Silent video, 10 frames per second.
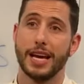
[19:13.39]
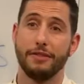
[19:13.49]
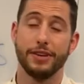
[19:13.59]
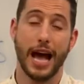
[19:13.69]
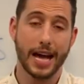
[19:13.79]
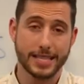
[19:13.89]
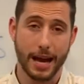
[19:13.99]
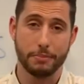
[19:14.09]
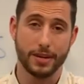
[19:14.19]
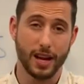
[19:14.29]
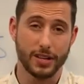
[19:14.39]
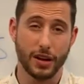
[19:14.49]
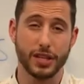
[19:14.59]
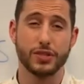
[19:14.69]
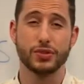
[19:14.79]
if it has happened
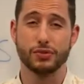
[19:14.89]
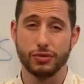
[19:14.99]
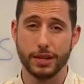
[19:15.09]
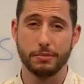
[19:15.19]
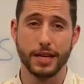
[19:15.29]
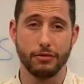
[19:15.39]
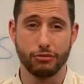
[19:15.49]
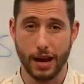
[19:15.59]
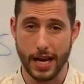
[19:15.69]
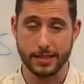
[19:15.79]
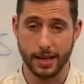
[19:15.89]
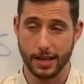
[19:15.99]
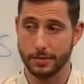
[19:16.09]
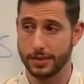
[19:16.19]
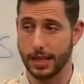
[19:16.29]
under extremely rare
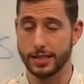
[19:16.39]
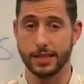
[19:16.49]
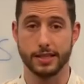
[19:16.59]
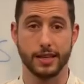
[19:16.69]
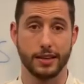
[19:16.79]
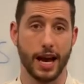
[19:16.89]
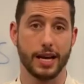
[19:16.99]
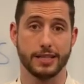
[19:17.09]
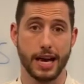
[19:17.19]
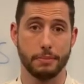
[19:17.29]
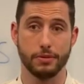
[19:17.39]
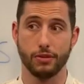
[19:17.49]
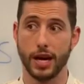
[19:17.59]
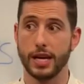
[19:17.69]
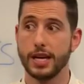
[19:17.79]
circumstances that that has happened
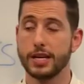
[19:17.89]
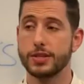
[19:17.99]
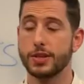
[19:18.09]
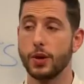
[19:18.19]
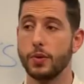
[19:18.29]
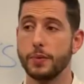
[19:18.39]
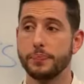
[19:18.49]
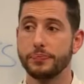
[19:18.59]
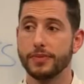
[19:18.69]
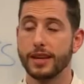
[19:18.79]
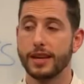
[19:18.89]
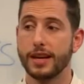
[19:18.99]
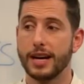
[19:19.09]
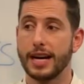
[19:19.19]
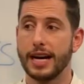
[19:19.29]
right so
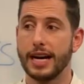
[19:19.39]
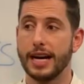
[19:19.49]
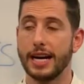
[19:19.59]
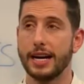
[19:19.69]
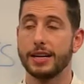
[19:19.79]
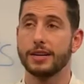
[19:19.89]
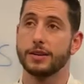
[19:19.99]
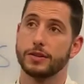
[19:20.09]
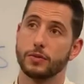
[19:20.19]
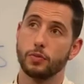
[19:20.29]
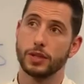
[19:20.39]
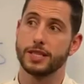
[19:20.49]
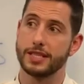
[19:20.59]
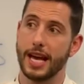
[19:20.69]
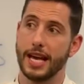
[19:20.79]
uh, what
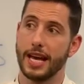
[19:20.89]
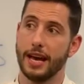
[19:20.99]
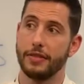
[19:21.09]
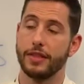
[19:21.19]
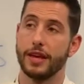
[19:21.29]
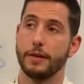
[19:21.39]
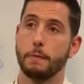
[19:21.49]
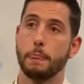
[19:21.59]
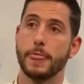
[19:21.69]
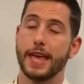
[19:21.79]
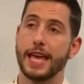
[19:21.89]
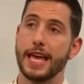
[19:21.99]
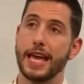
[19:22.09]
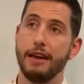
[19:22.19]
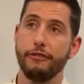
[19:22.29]
to say here
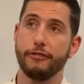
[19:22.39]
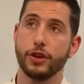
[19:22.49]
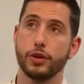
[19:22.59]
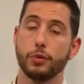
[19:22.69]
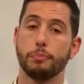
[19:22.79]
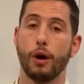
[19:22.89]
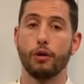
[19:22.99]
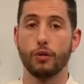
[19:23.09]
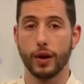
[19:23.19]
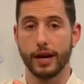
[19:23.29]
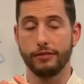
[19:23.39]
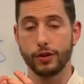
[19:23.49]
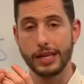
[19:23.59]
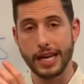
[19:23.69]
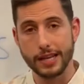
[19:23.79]
if you're borrowing, if
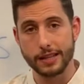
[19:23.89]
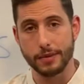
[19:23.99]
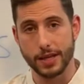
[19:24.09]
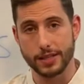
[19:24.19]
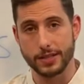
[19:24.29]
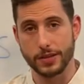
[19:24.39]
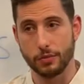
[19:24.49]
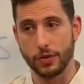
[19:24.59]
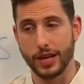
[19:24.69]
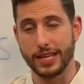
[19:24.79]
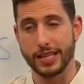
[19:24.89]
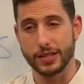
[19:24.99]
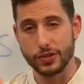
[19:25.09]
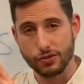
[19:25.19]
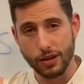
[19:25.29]
you're lending the money to someone that is
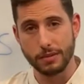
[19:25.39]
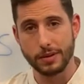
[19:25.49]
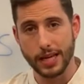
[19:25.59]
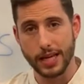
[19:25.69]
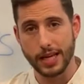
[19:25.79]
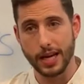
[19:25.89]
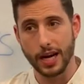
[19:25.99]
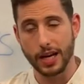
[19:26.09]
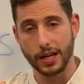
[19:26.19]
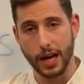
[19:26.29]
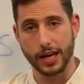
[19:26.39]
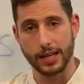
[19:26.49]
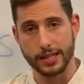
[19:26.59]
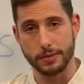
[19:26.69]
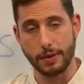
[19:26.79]
extremely
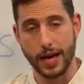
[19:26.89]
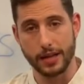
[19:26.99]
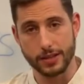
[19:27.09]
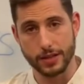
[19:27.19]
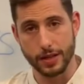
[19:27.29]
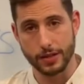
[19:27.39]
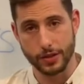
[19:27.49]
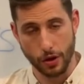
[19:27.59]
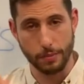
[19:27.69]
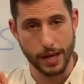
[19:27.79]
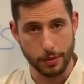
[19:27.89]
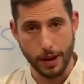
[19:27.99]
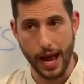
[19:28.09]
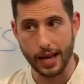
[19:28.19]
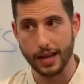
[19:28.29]
unlikely to pay to, to not pay you
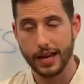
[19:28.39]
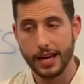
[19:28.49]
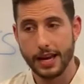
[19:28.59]
back,